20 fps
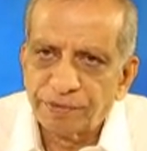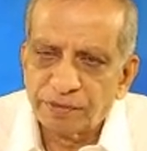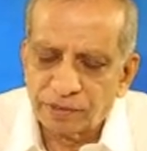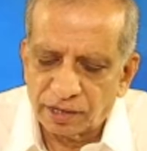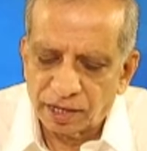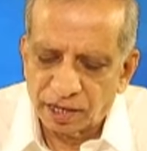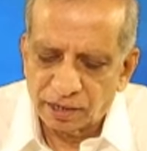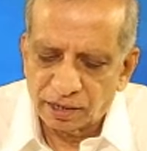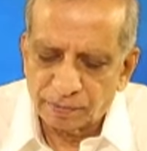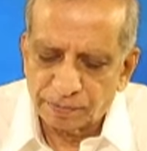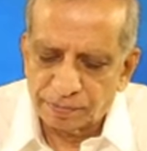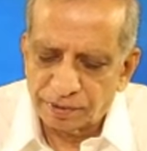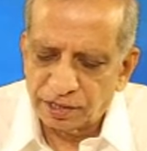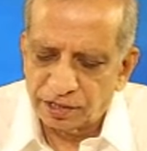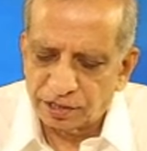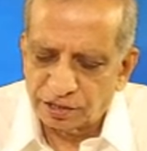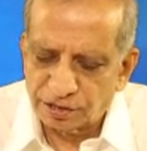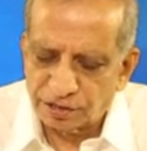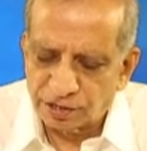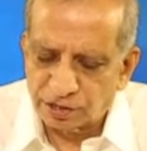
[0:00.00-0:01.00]
then
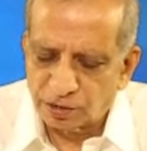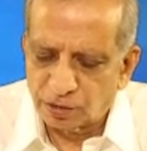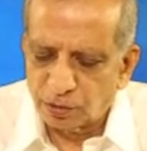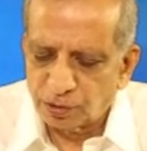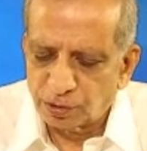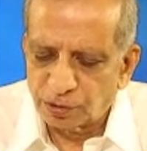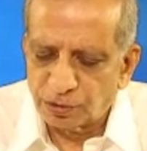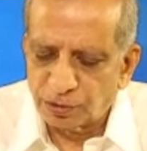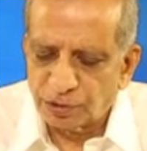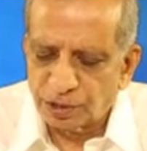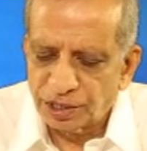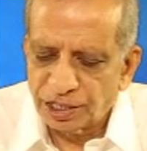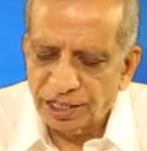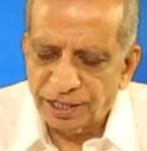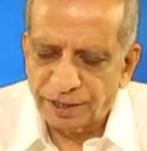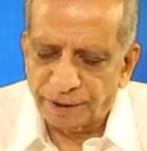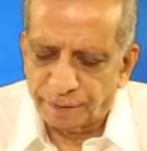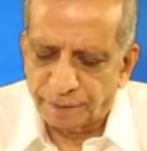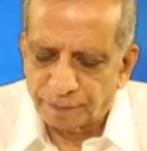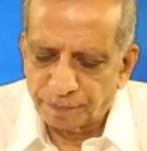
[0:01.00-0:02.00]
B is equal to
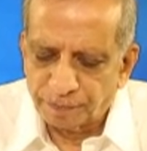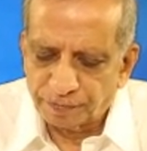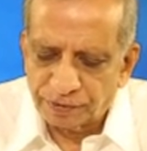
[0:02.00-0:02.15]
A.